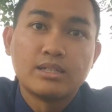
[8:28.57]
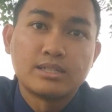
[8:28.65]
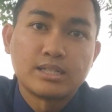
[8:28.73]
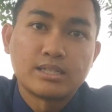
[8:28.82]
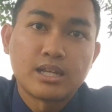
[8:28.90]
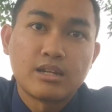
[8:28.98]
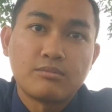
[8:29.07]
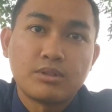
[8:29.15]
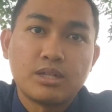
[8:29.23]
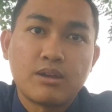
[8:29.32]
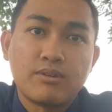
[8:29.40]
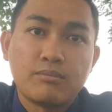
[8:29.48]

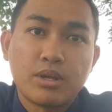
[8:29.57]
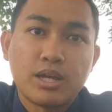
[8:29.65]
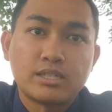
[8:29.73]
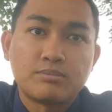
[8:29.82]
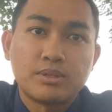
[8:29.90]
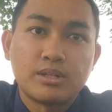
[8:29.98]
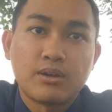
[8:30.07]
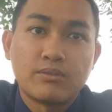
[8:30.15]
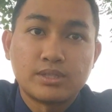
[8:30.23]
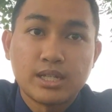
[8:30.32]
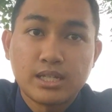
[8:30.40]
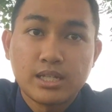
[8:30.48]
sustainable development aspect
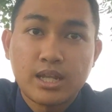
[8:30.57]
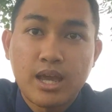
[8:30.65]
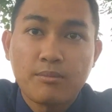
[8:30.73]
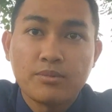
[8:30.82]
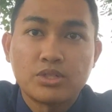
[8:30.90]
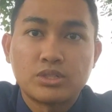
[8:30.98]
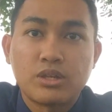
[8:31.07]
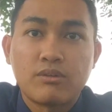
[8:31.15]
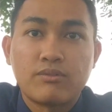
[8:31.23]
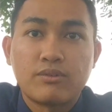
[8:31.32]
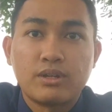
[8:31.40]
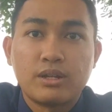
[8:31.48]
of setting the emissions
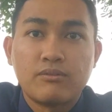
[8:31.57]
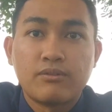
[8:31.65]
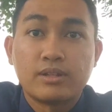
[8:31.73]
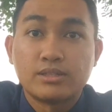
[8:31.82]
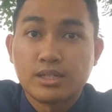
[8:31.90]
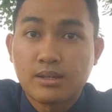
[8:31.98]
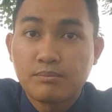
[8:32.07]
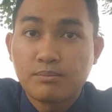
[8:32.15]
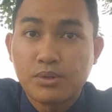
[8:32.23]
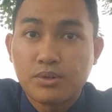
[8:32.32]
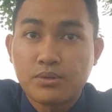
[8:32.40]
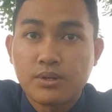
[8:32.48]
through the
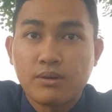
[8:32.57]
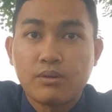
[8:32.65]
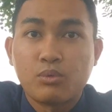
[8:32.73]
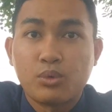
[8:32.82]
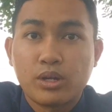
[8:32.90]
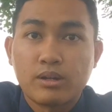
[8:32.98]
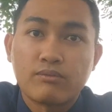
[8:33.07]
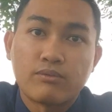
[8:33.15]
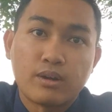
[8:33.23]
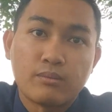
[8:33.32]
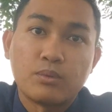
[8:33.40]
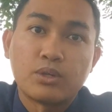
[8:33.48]
Fantampur wind
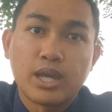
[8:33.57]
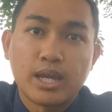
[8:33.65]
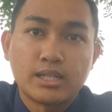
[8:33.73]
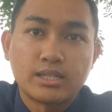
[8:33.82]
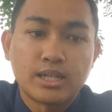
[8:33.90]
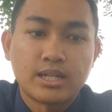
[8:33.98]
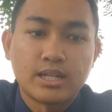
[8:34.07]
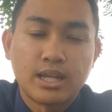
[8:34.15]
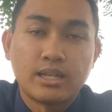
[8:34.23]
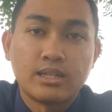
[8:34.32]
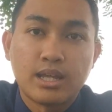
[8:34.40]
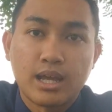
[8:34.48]
farm located
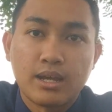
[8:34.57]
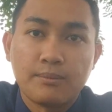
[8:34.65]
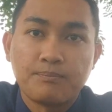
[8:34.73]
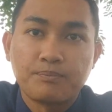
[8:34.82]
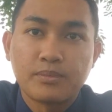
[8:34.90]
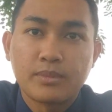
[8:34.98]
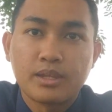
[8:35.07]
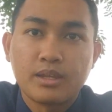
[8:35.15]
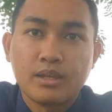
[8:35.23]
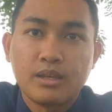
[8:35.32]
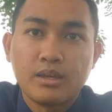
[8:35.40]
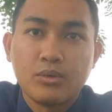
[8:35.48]
in India.
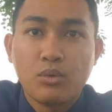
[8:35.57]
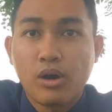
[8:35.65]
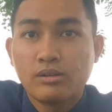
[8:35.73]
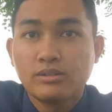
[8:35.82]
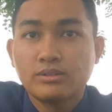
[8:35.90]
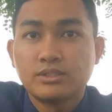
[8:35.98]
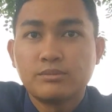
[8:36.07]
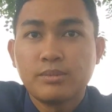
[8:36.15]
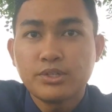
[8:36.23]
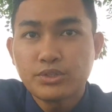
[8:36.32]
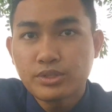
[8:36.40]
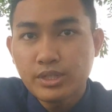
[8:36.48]
Well, to
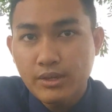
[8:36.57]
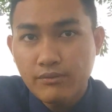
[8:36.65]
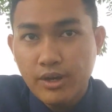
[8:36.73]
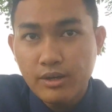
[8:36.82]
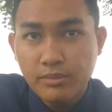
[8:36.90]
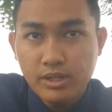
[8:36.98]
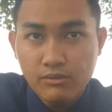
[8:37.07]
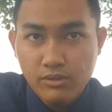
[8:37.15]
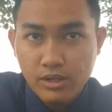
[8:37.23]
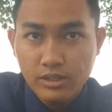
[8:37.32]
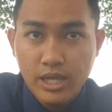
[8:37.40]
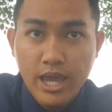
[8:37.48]
make sure the environment
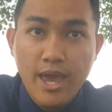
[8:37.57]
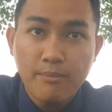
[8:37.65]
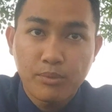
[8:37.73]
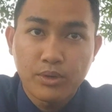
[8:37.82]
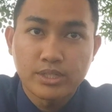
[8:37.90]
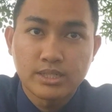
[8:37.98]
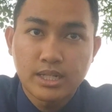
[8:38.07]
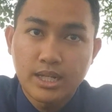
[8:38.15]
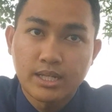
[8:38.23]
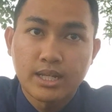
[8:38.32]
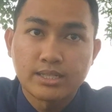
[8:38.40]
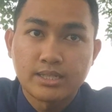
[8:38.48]
around the airport is
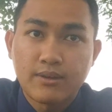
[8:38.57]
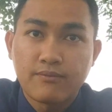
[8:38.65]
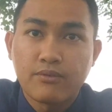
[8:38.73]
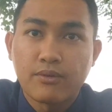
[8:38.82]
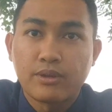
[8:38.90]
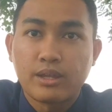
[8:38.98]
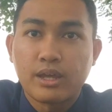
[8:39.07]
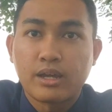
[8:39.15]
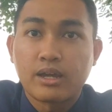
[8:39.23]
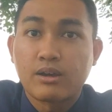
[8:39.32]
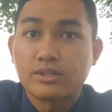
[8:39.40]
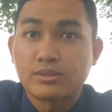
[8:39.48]
clean and safe for
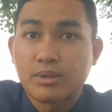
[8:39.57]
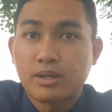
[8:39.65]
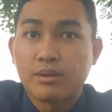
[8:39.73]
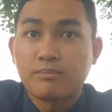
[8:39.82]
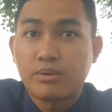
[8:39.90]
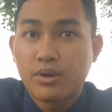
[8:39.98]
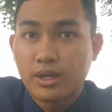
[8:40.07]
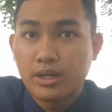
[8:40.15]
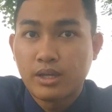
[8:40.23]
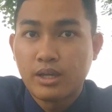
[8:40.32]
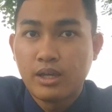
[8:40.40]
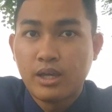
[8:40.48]
their customer and employee,